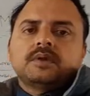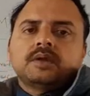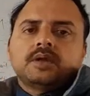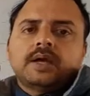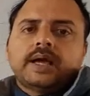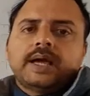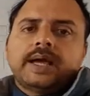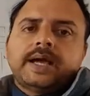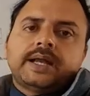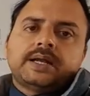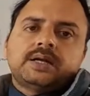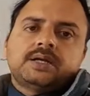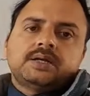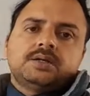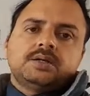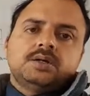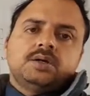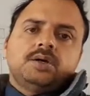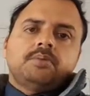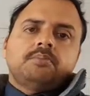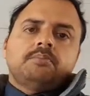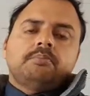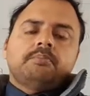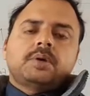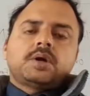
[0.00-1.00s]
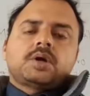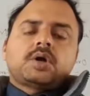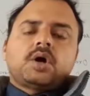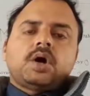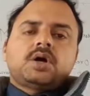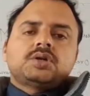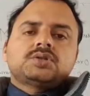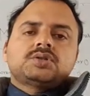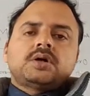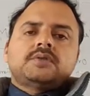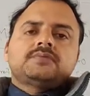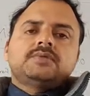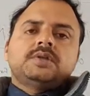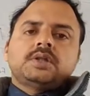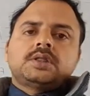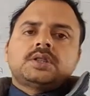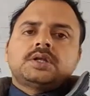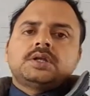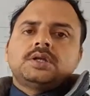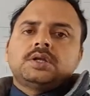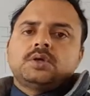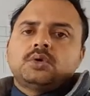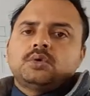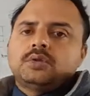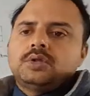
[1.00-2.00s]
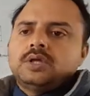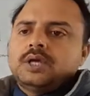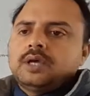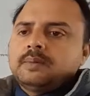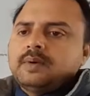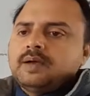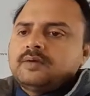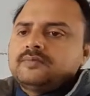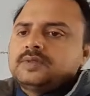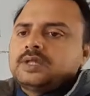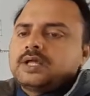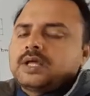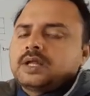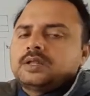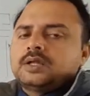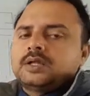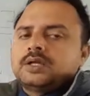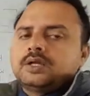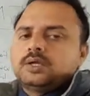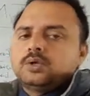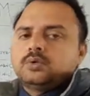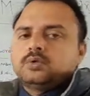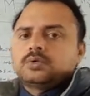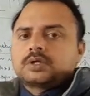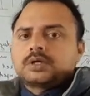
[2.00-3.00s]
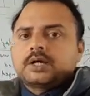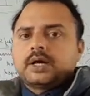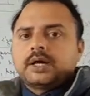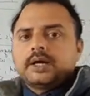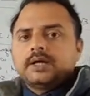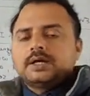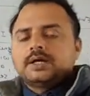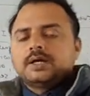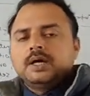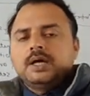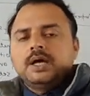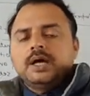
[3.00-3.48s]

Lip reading: and because of this induced EMF, there is induced current,